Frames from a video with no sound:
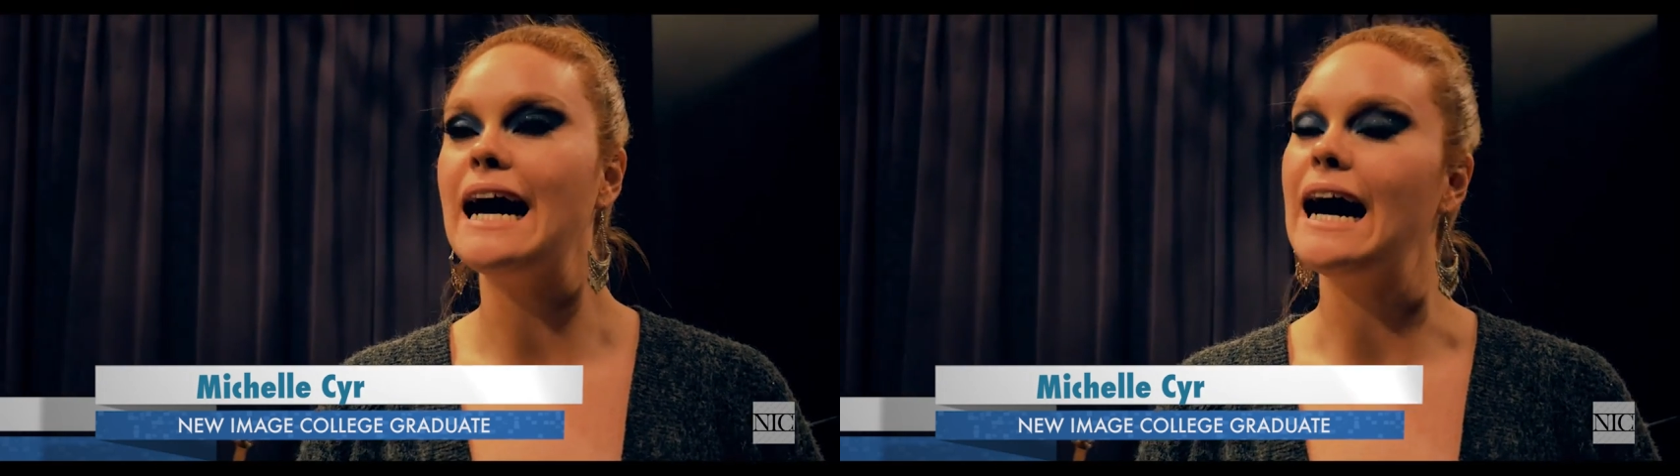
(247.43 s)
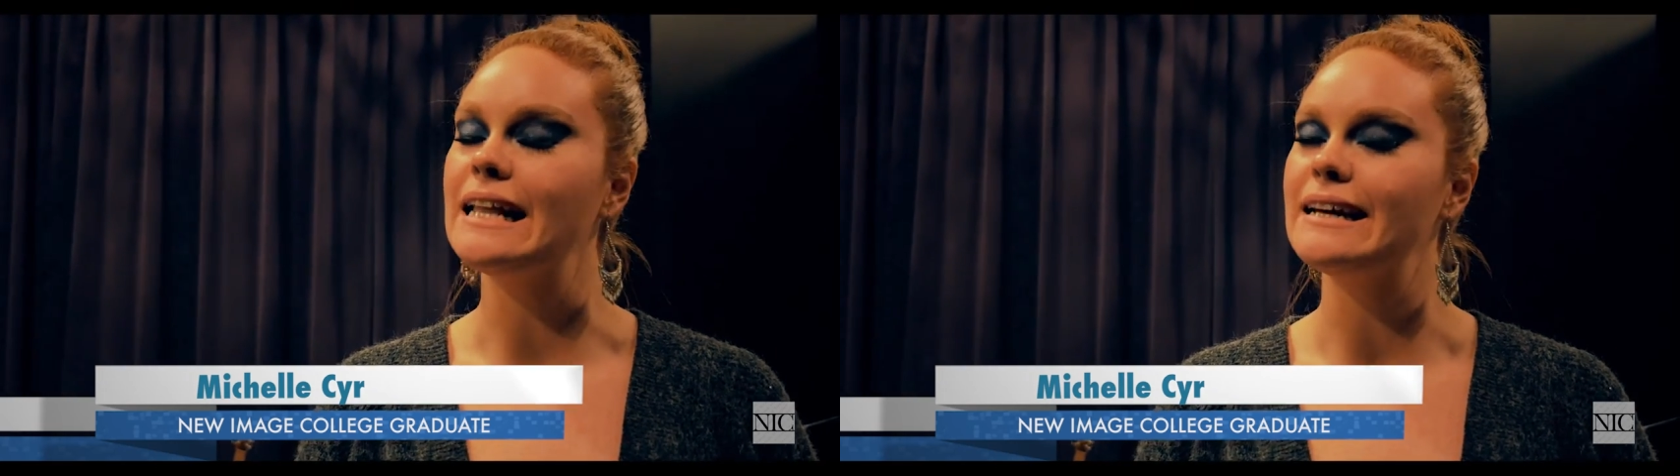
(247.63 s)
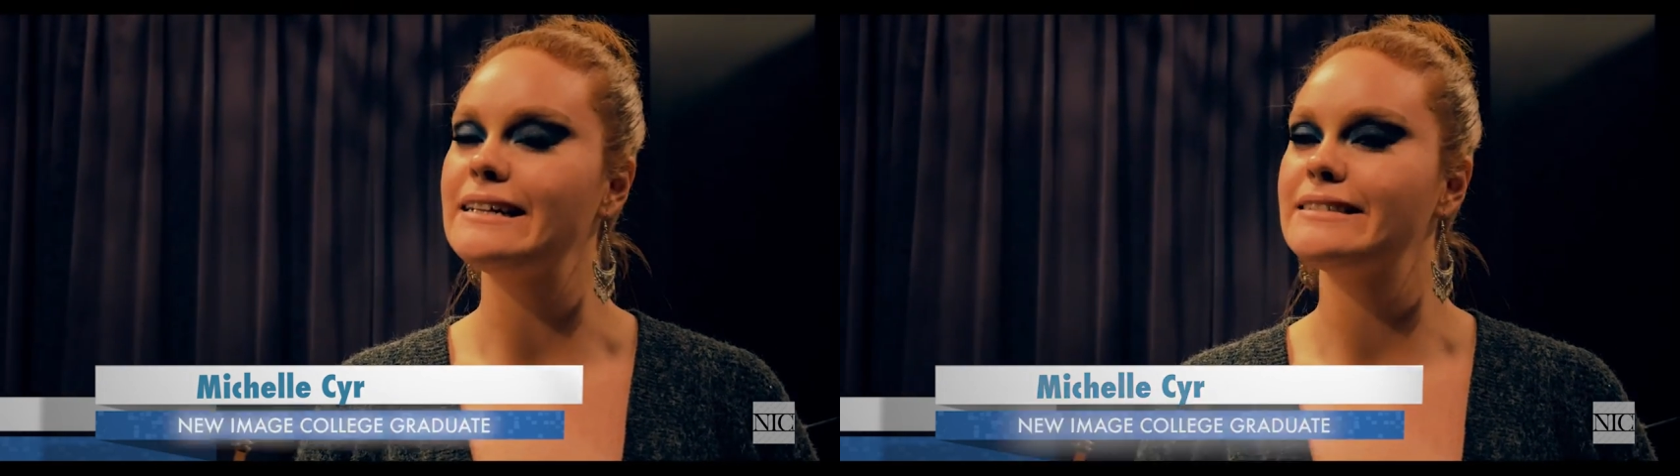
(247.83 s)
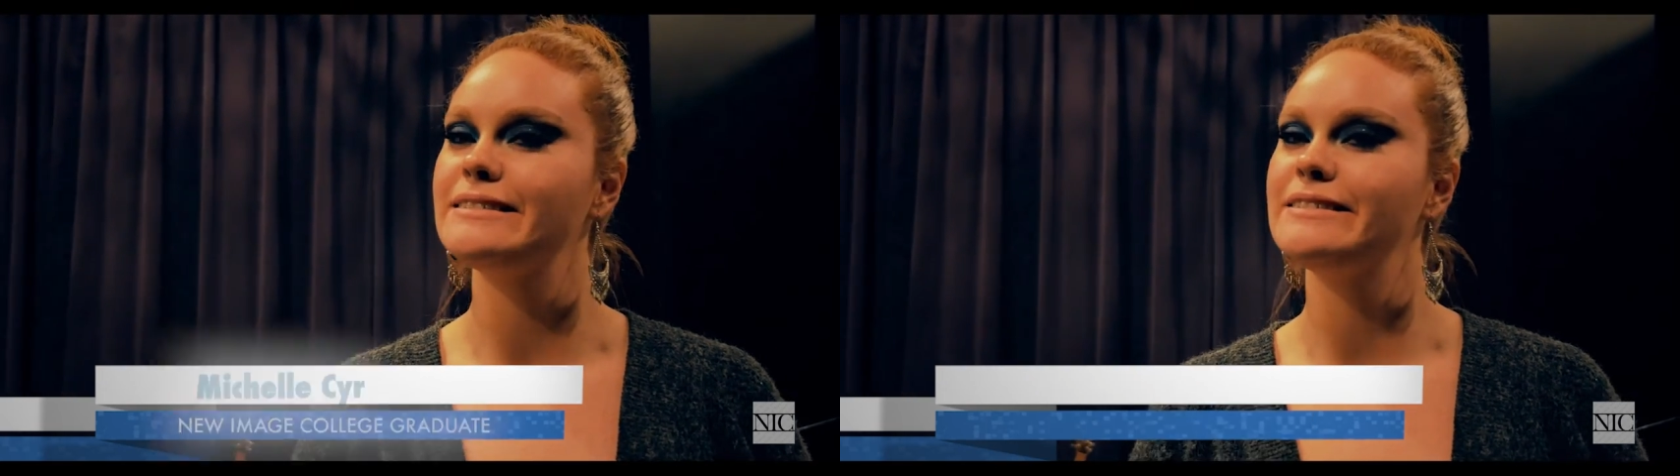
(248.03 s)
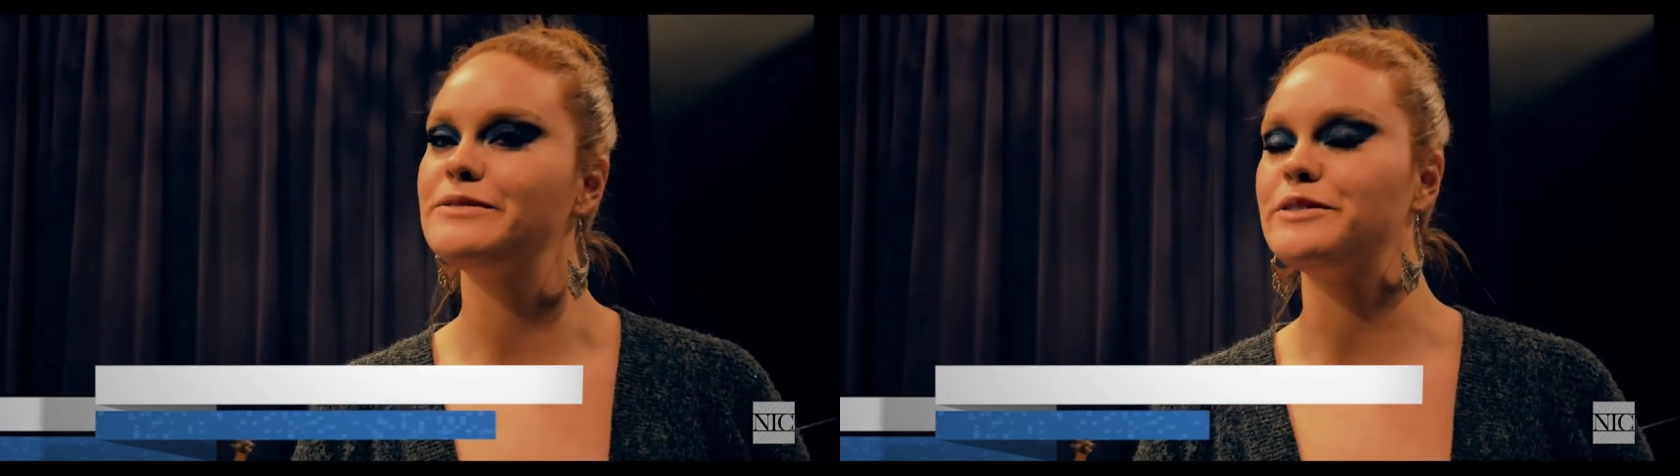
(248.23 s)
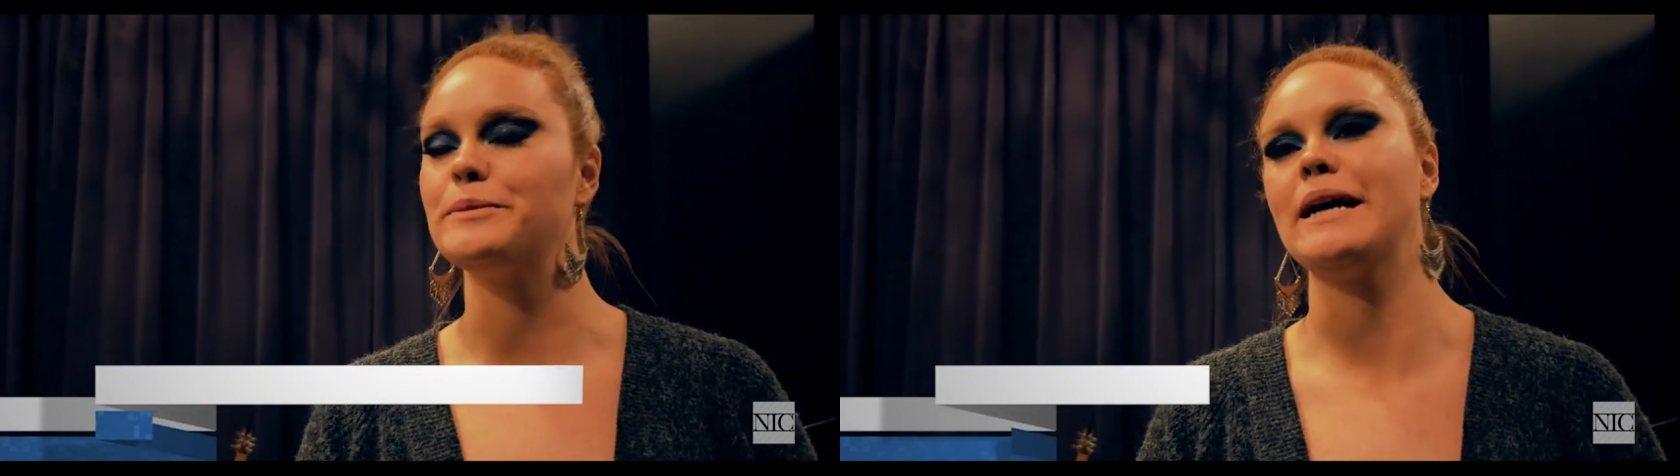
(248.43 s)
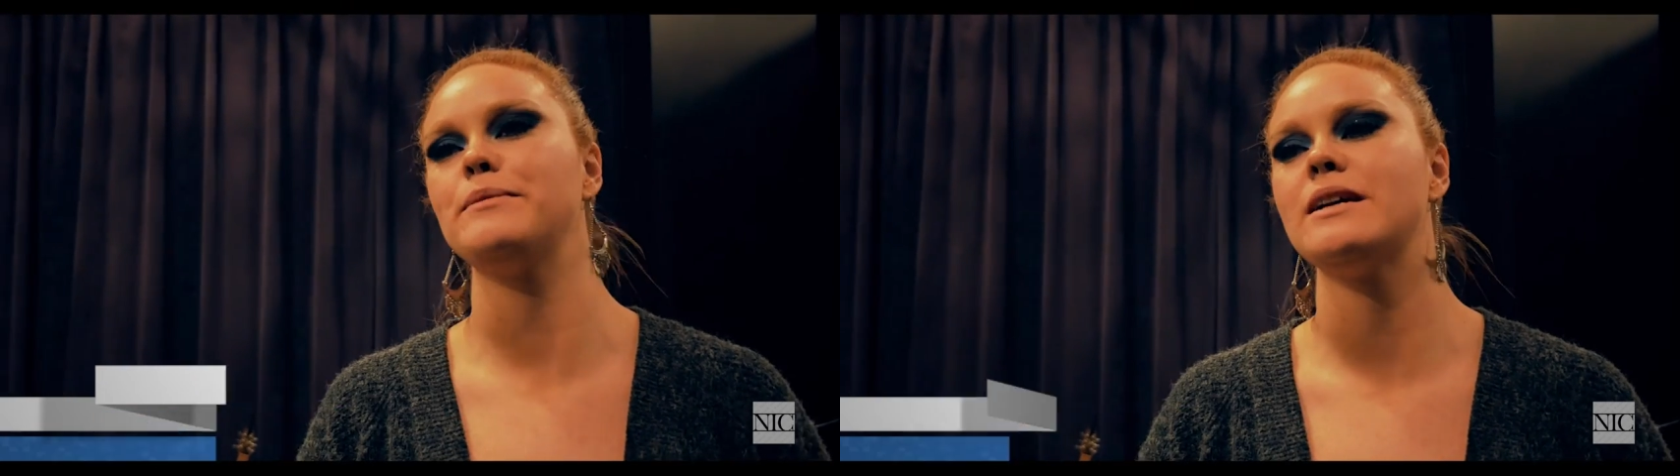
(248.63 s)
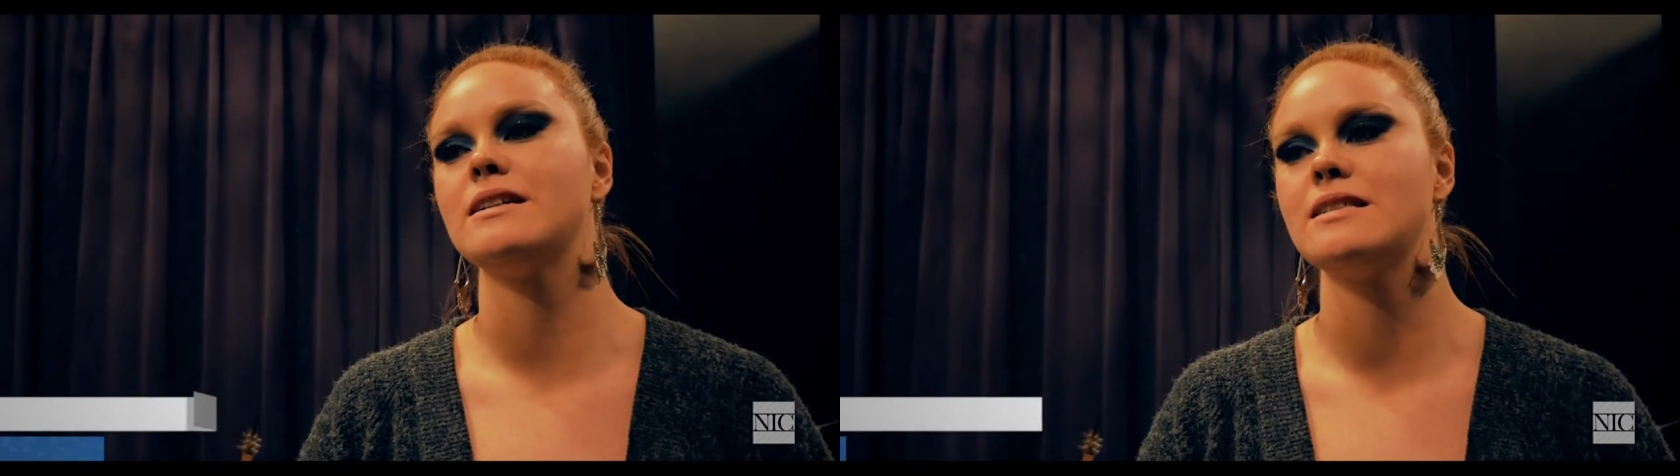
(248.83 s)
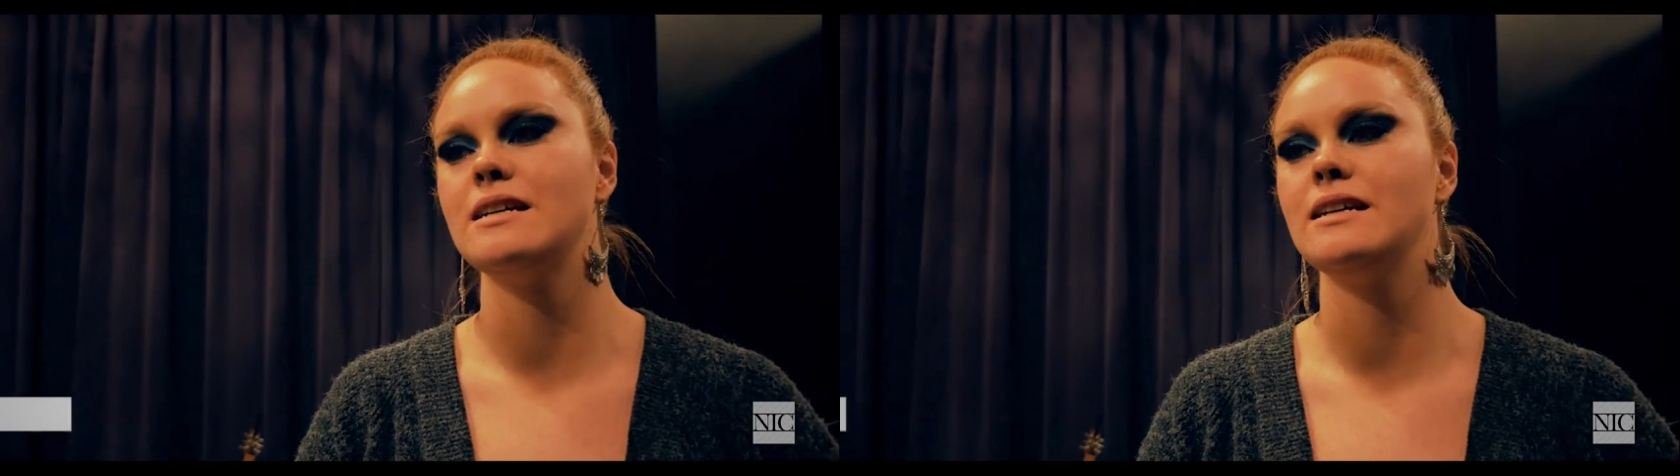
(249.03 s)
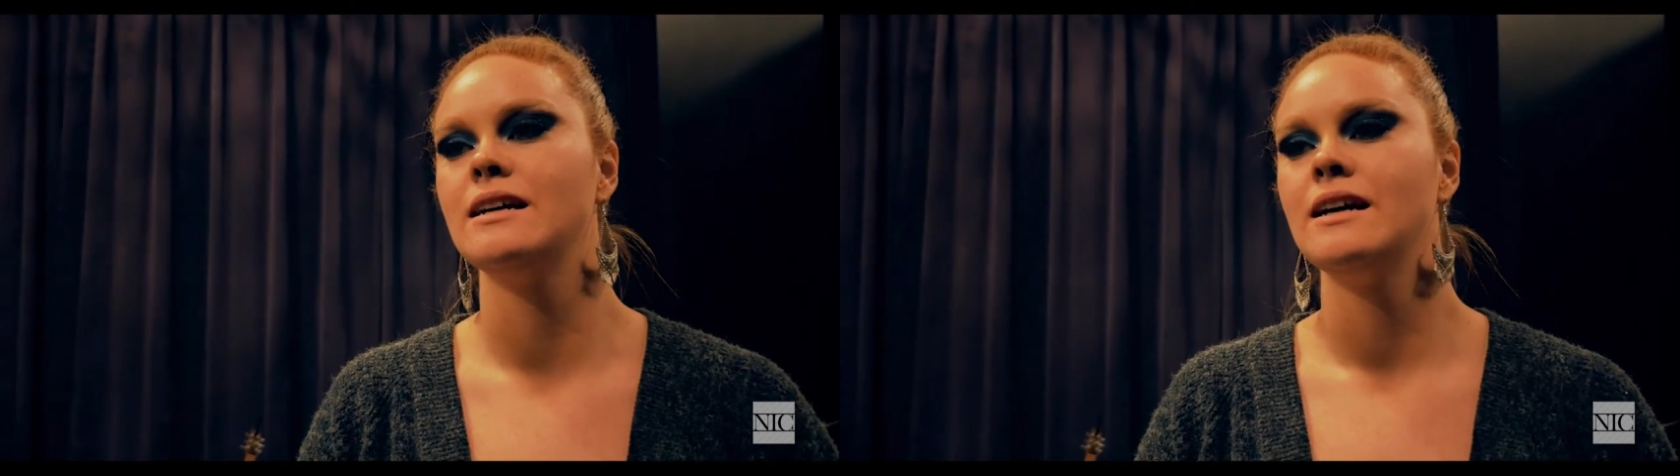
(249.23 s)
highlight for me because
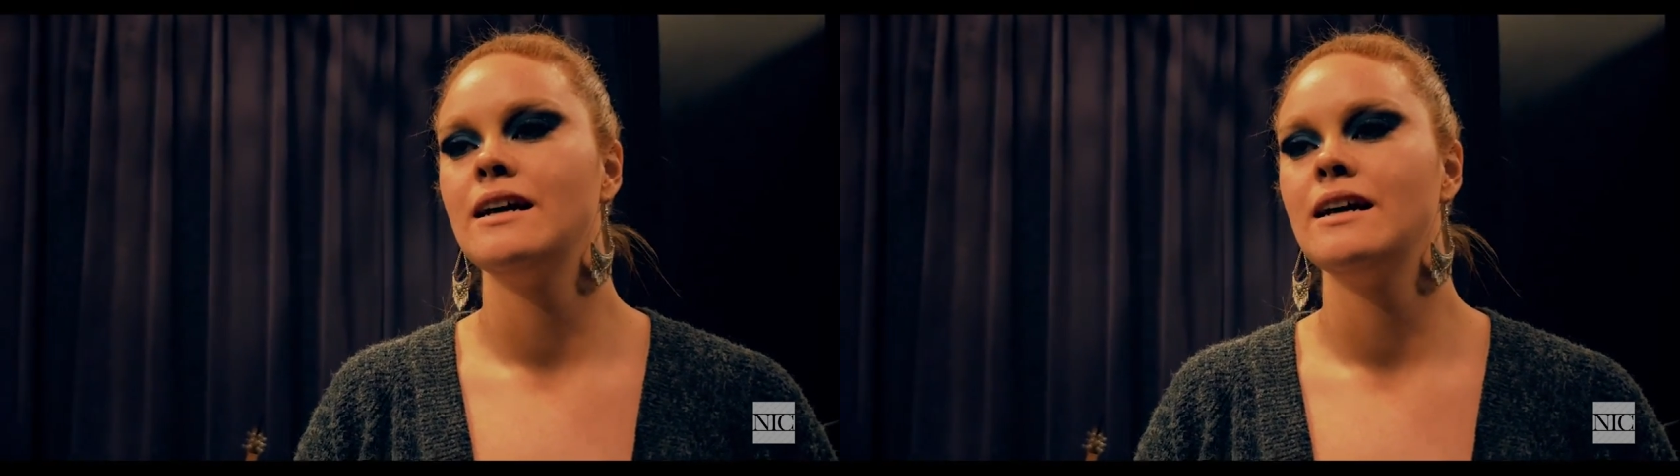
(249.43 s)
he